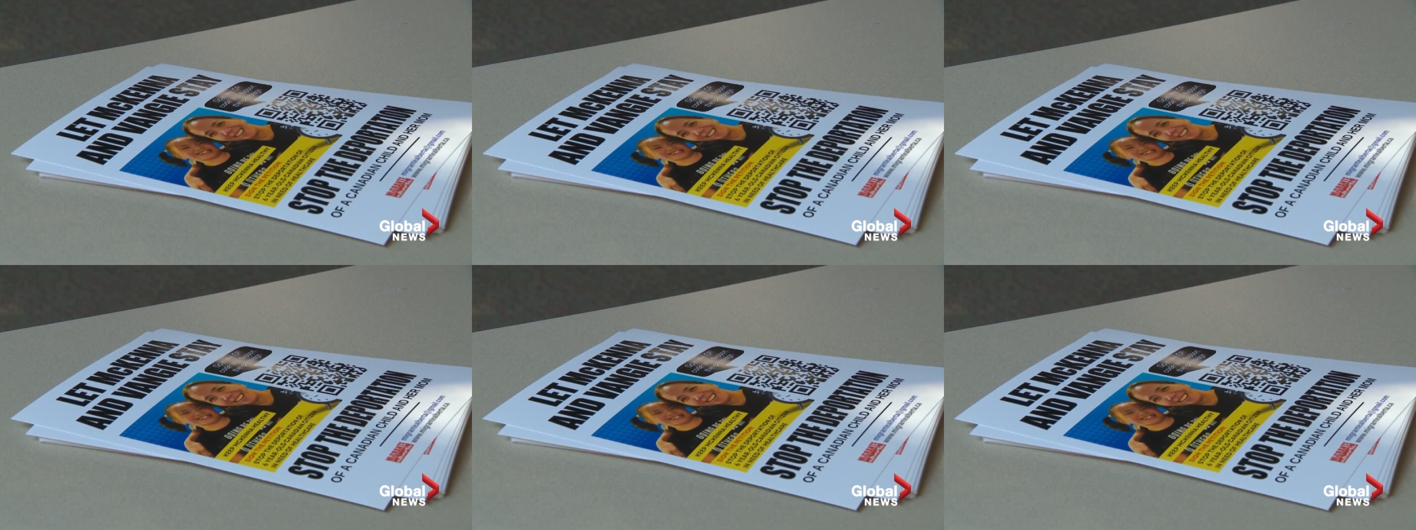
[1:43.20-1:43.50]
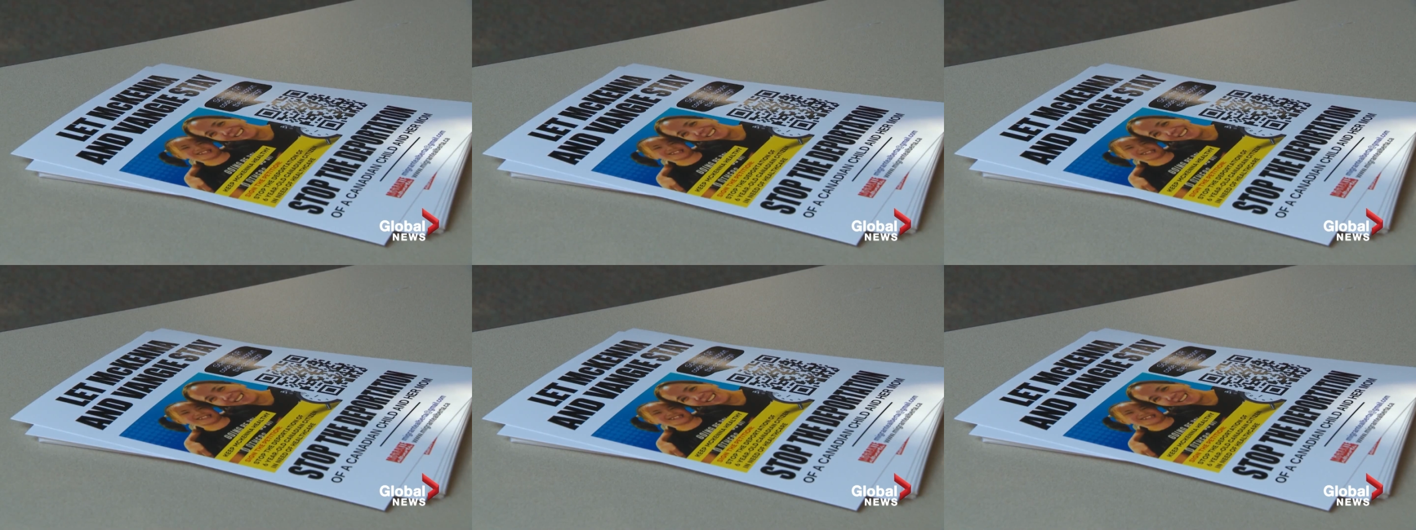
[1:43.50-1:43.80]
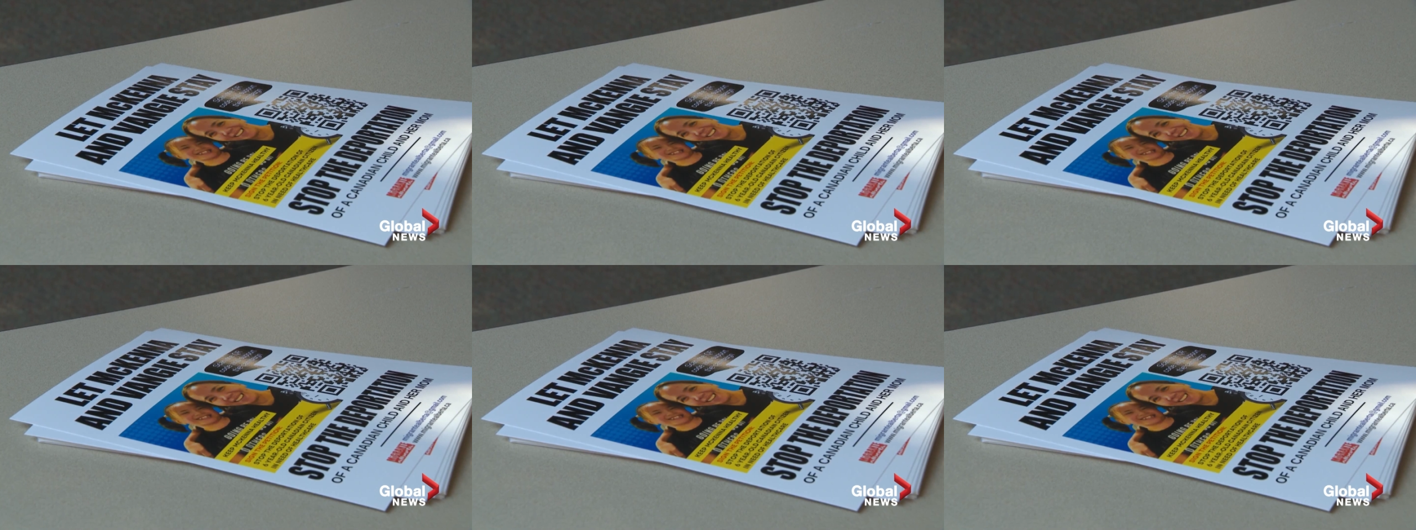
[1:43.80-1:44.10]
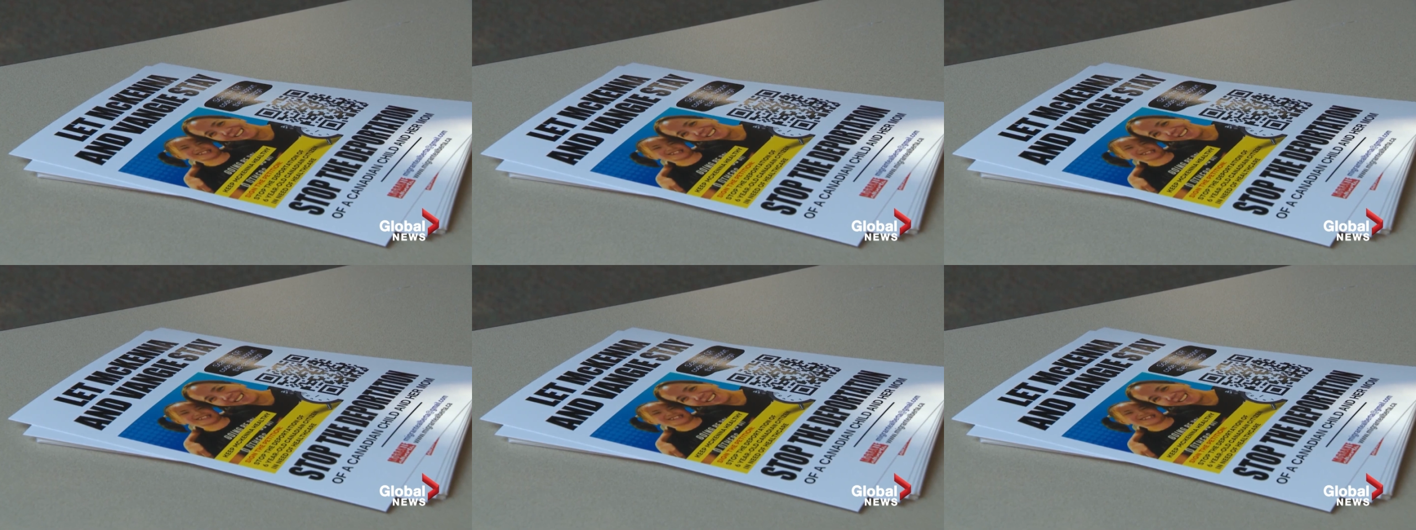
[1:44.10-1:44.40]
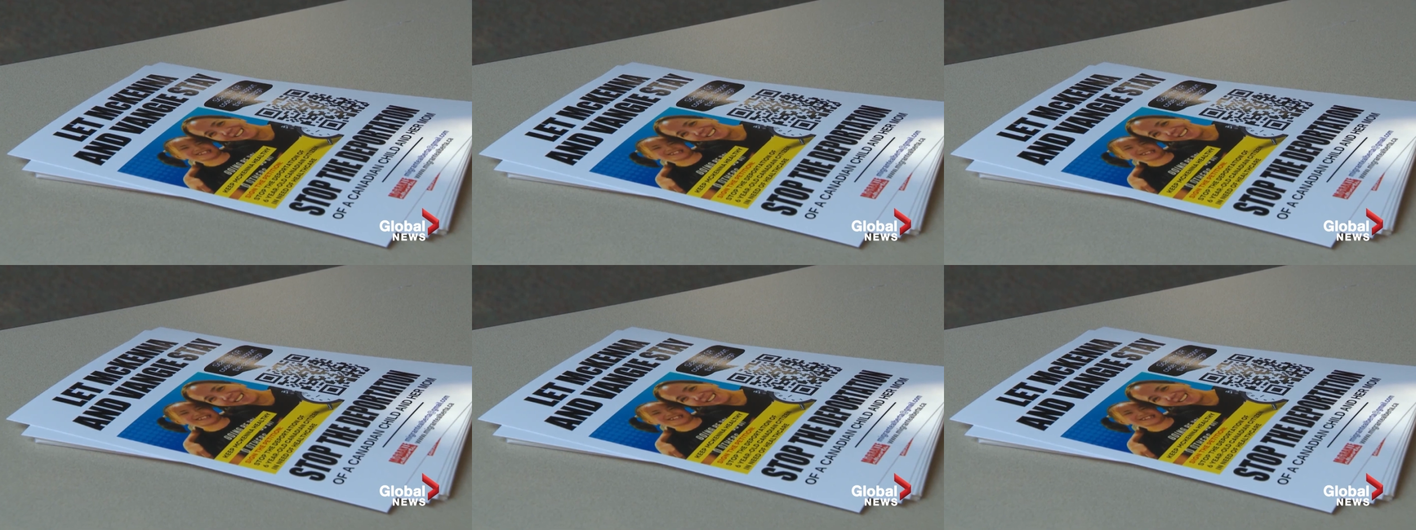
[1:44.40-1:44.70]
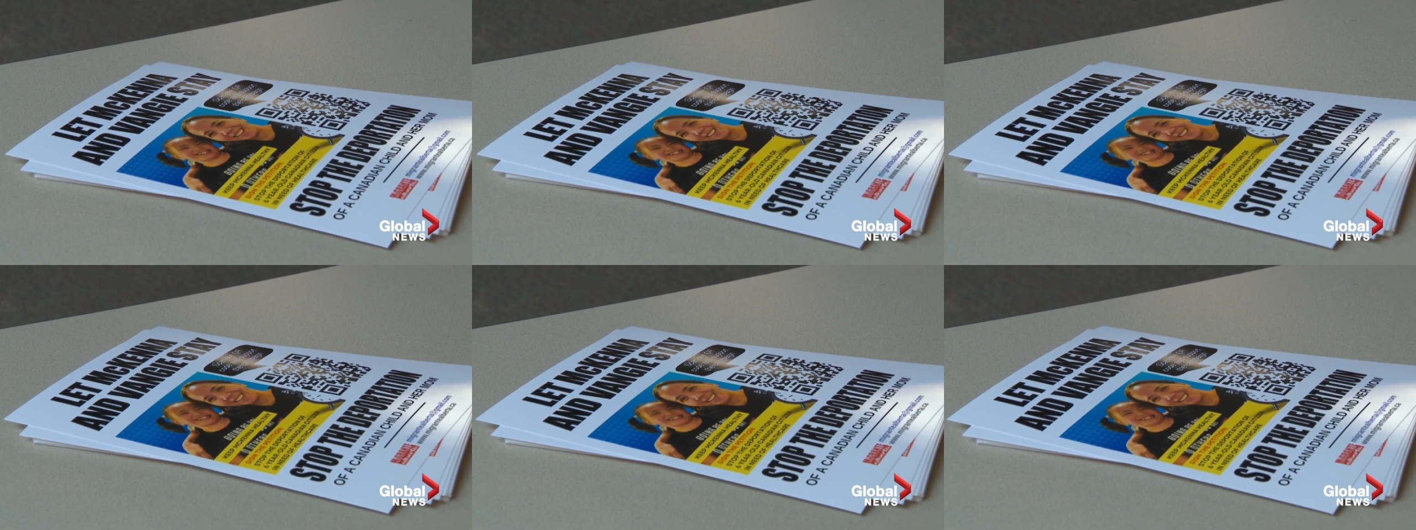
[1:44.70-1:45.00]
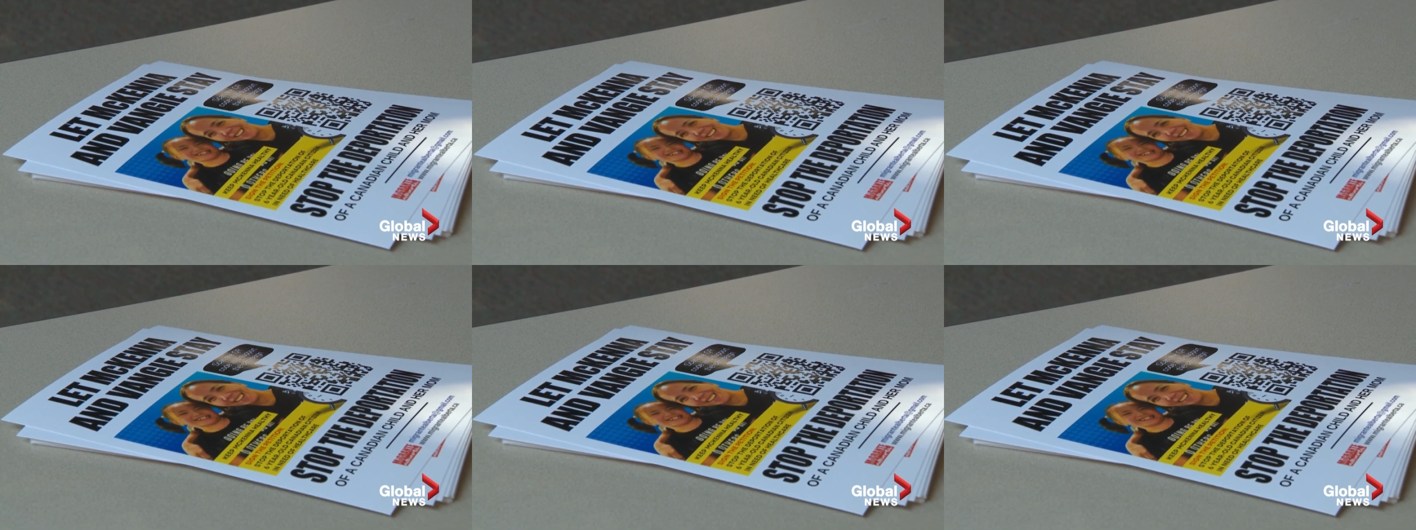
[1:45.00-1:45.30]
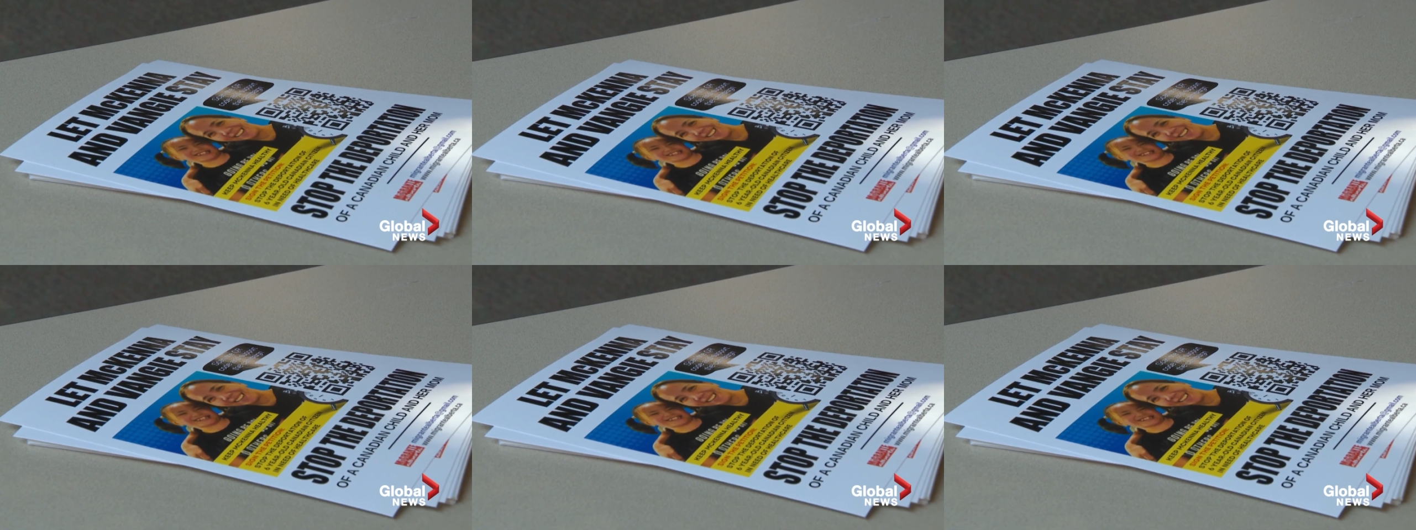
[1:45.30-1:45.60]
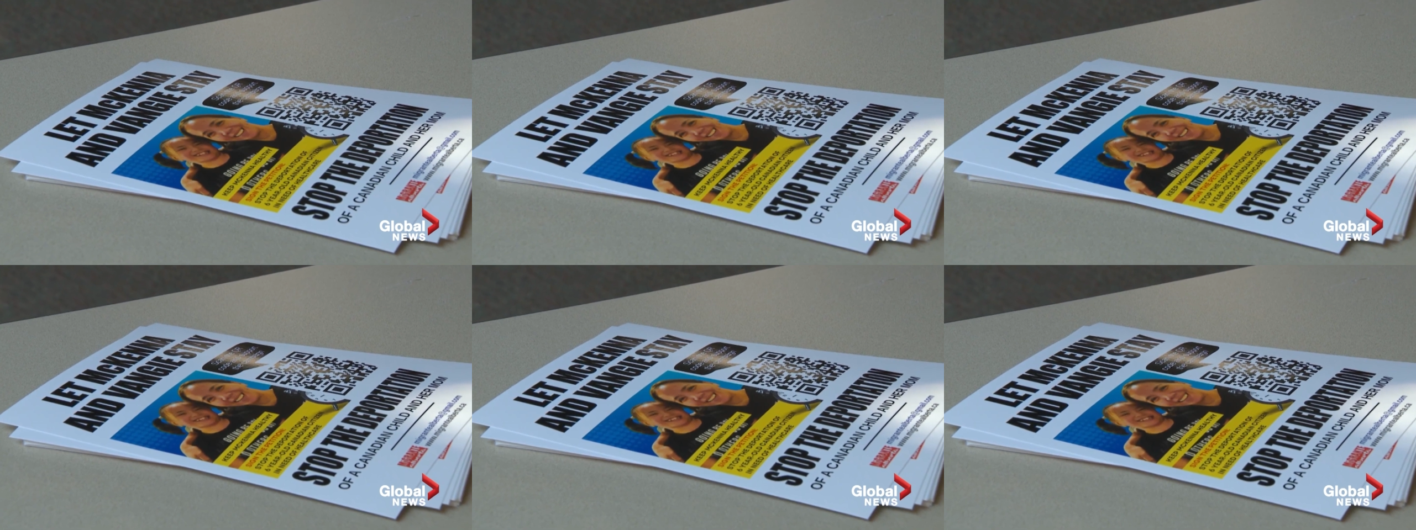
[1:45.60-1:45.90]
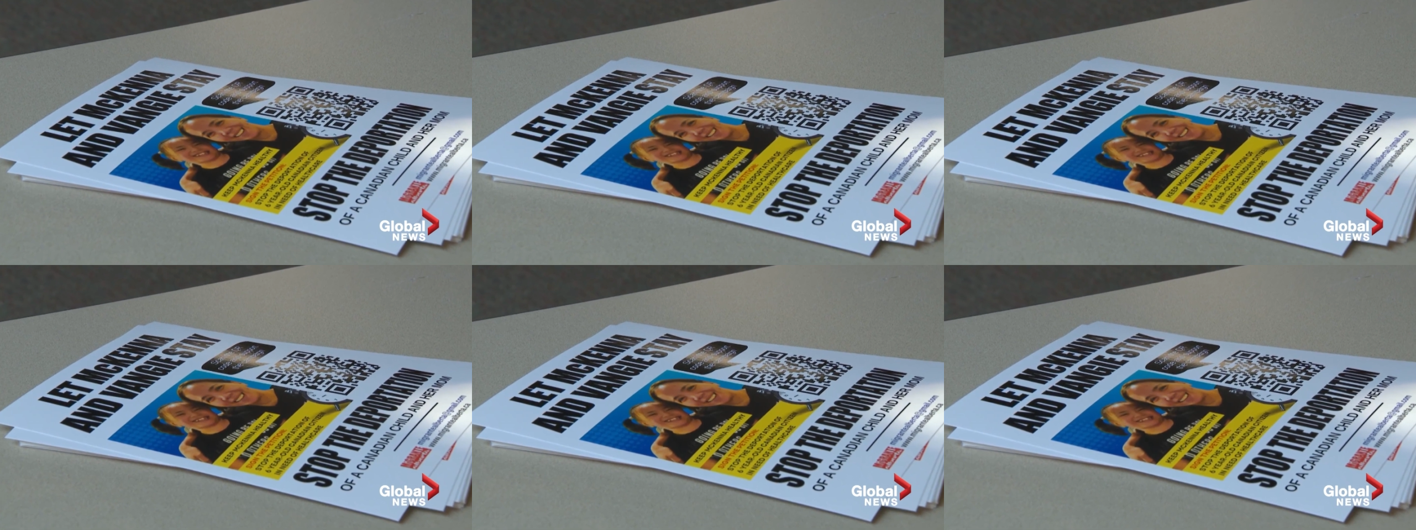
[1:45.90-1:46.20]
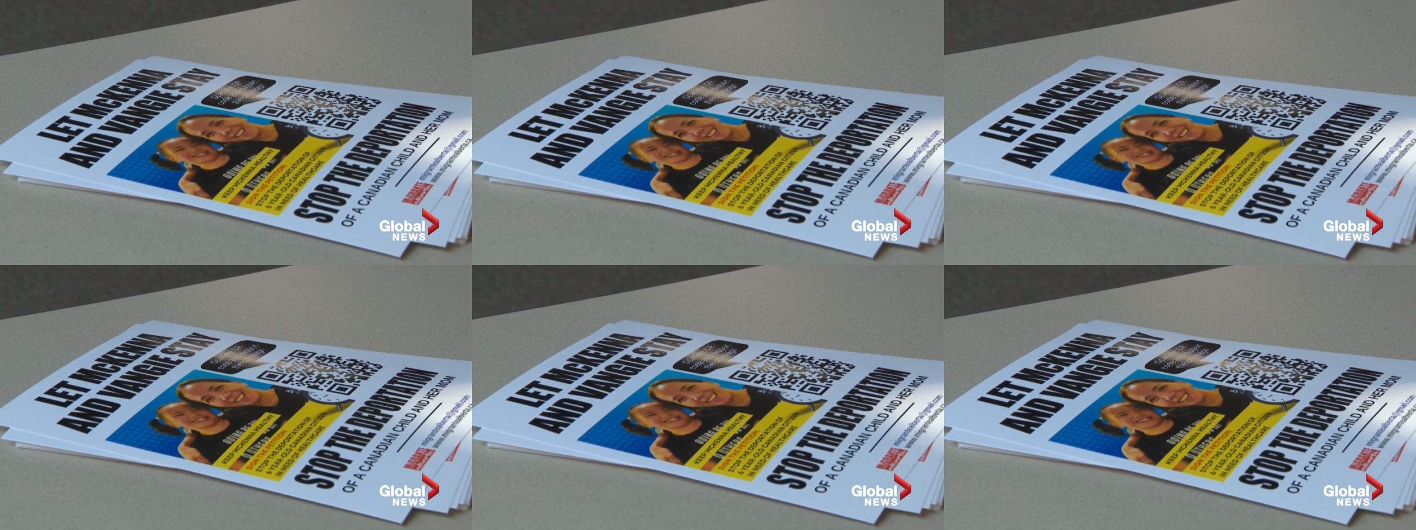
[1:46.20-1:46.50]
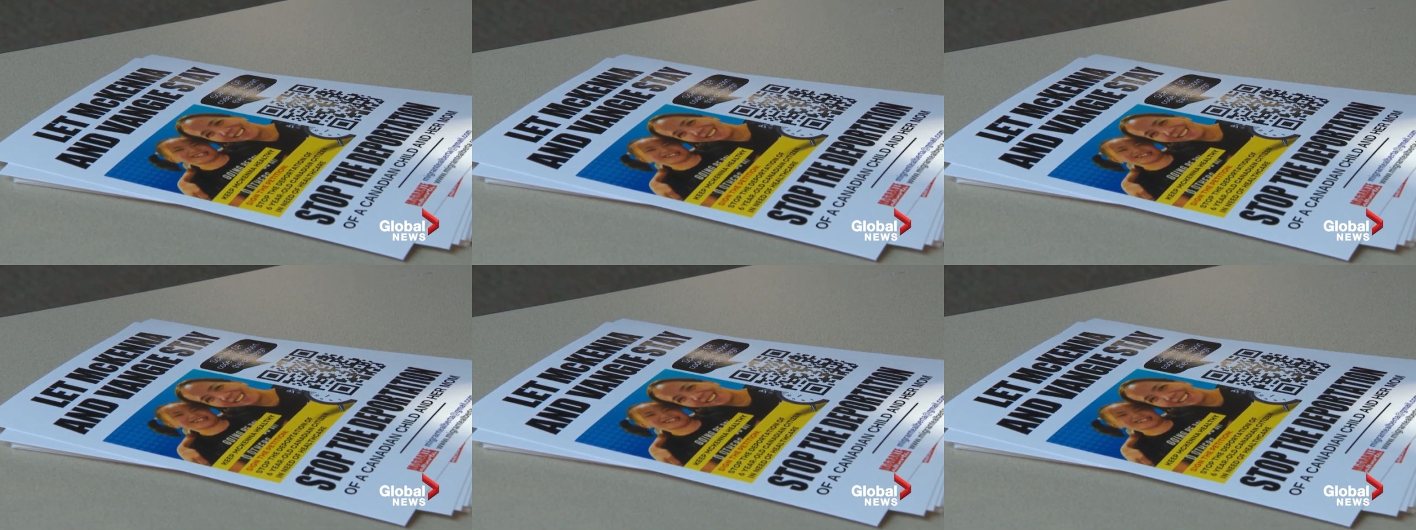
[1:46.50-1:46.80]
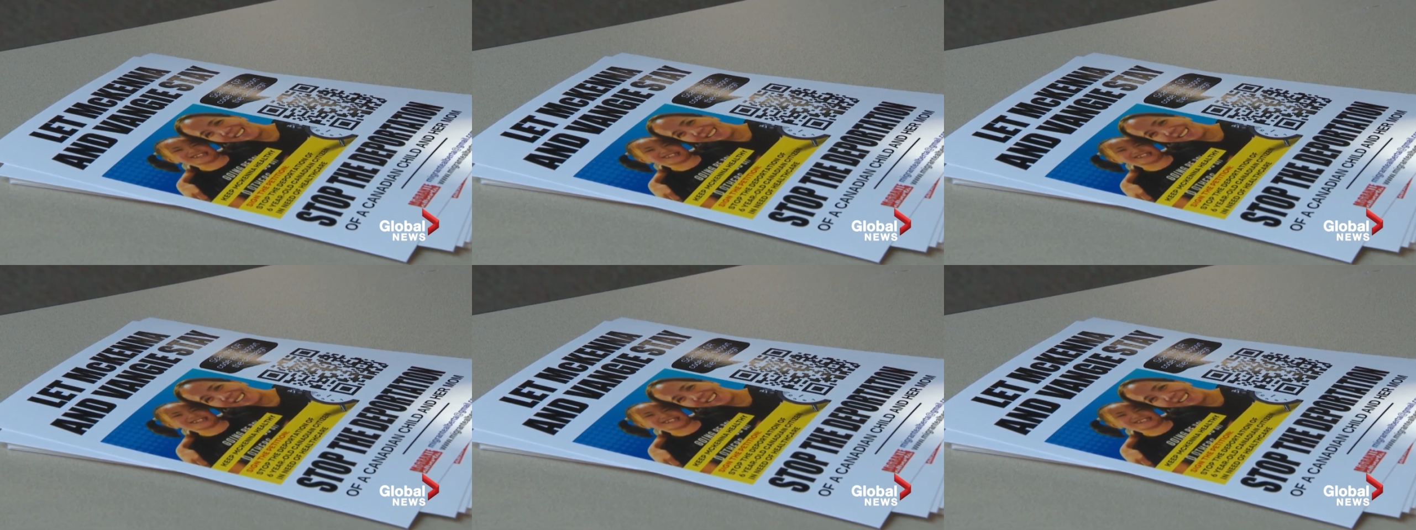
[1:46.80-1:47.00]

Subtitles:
(no speaker visible)